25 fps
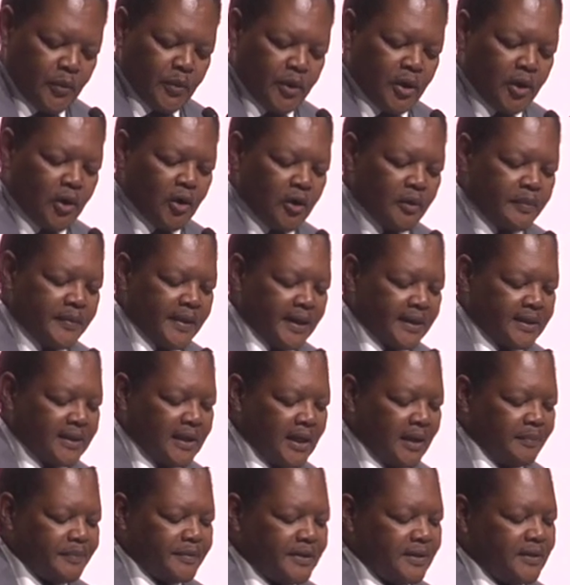We hope that
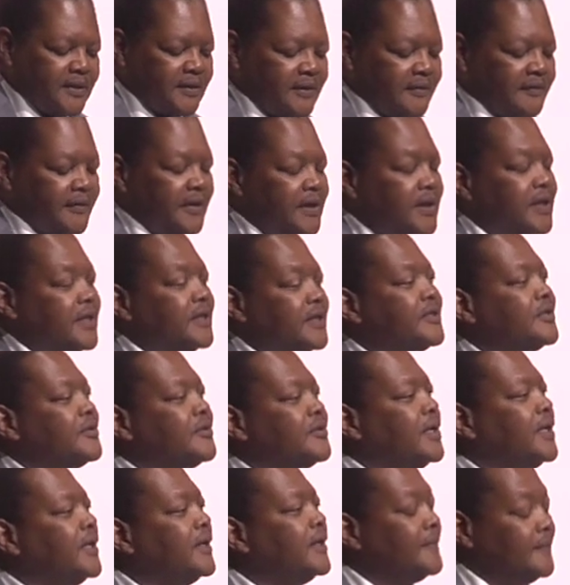captains of
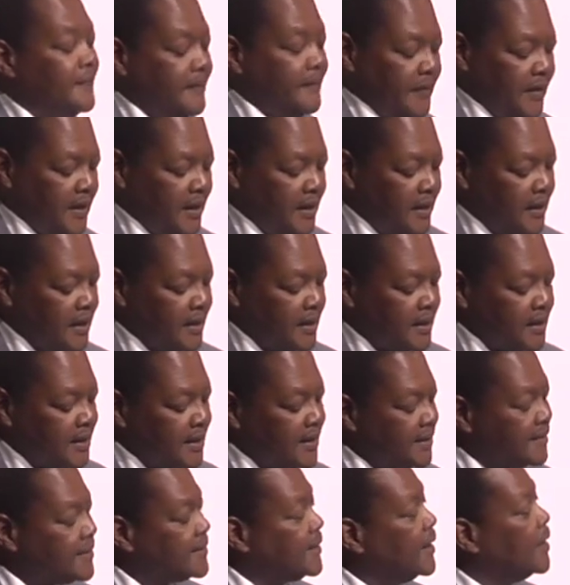industry,
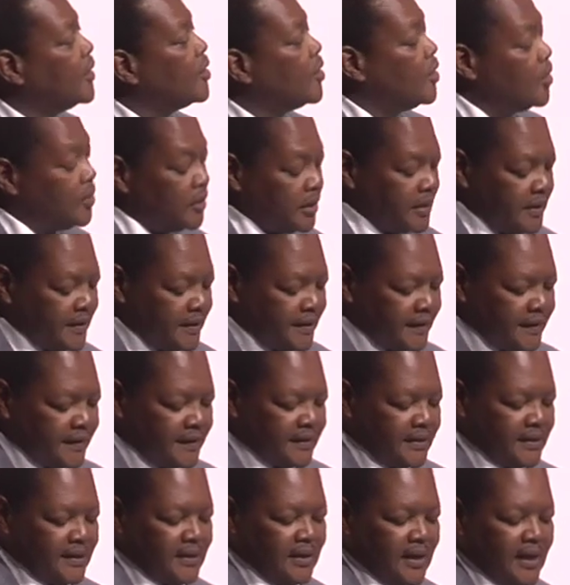key
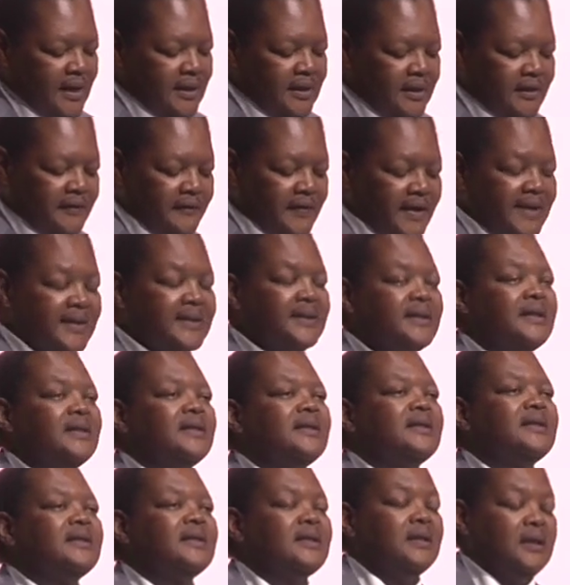stakeholders and
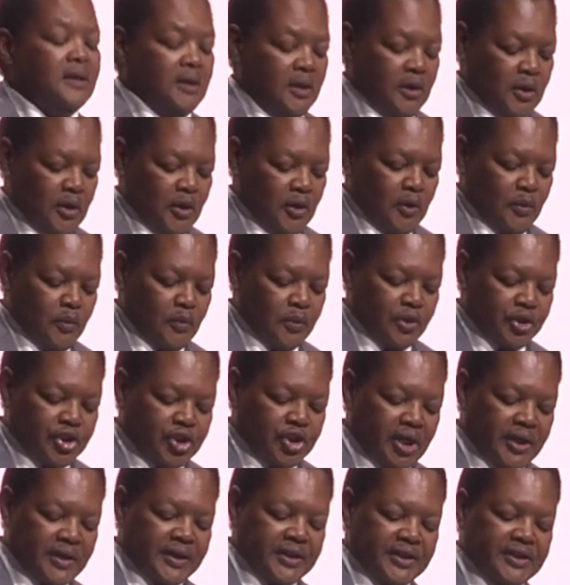investors will
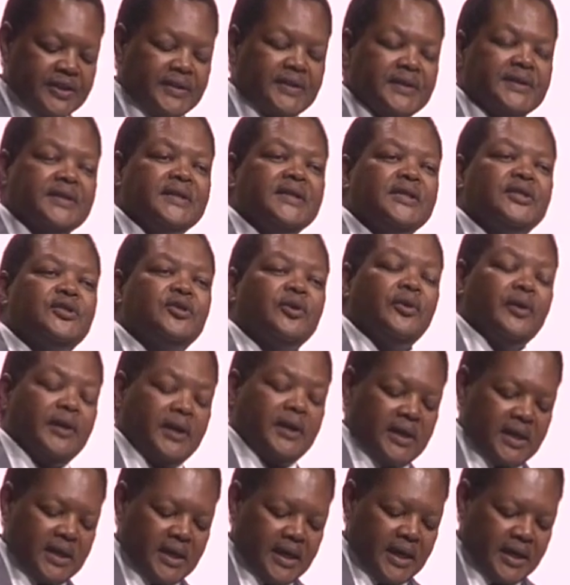cherish this
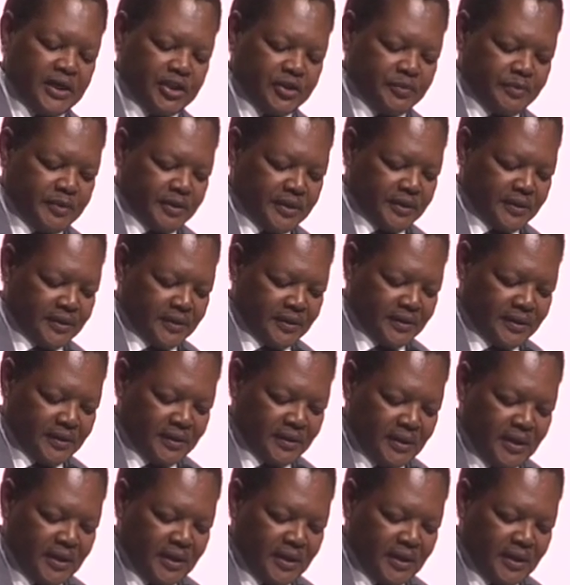historic engagement.